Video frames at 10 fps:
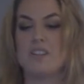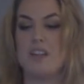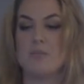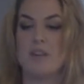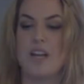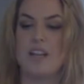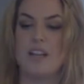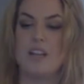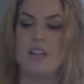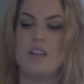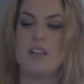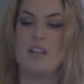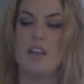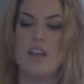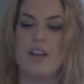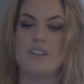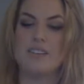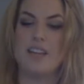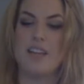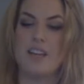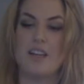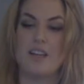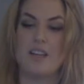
like Morandi and I was like,